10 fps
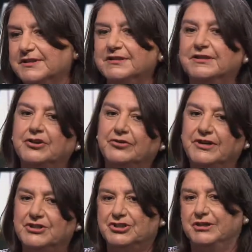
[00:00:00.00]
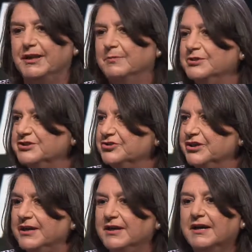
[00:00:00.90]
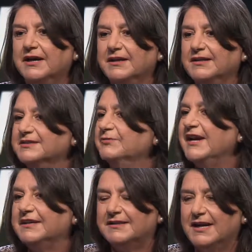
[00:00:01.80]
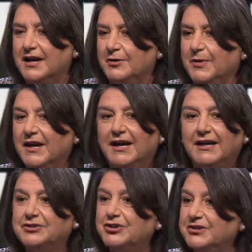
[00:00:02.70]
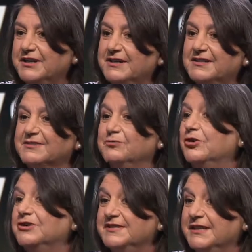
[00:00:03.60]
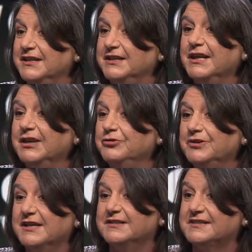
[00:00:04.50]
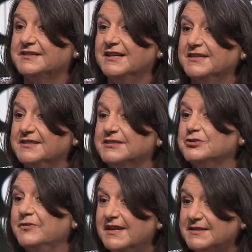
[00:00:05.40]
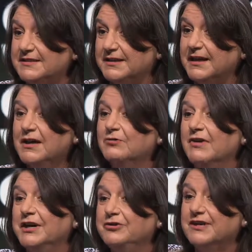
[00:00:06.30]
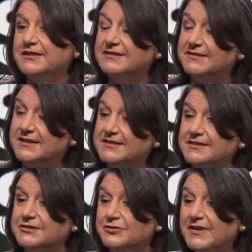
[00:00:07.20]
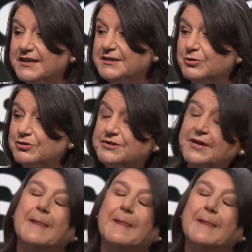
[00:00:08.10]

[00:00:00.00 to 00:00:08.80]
Indonesia, number three is Vietnam, and Turkey is 14, United States is 20. Mm Why United States is 20? Because